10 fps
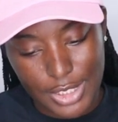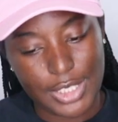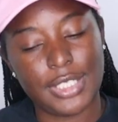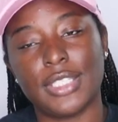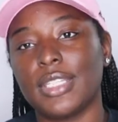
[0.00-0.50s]

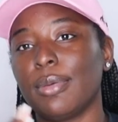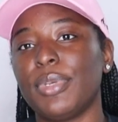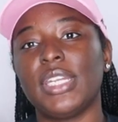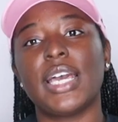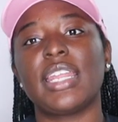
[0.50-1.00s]
This is the
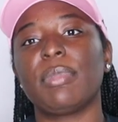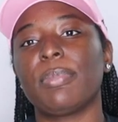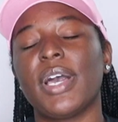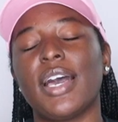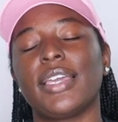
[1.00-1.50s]
Be
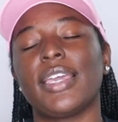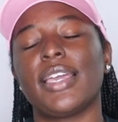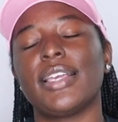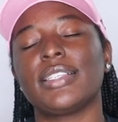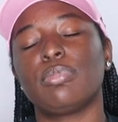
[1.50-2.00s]
Dynamic
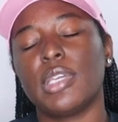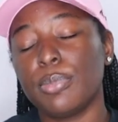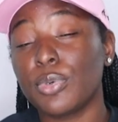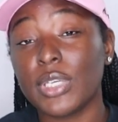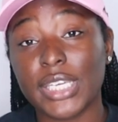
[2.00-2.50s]
Podcast.
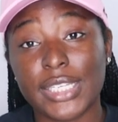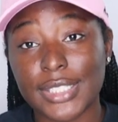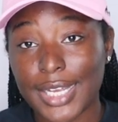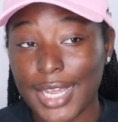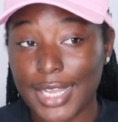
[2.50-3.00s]
People can
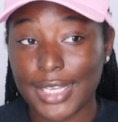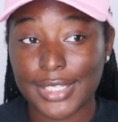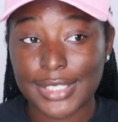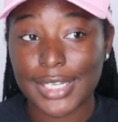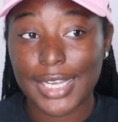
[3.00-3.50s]
change.